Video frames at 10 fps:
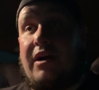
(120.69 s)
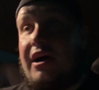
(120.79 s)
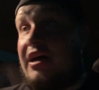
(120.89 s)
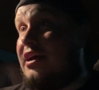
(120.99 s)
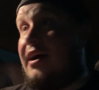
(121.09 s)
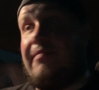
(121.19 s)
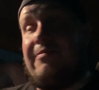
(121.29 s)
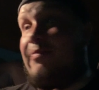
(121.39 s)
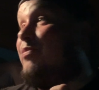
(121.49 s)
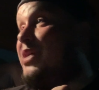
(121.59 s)

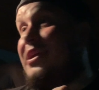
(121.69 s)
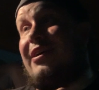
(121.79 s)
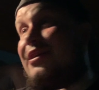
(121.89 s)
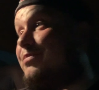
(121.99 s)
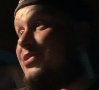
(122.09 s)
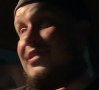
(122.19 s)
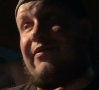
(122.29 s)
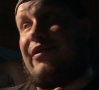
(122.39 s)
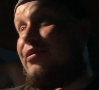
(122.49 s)
I'm being 100% real.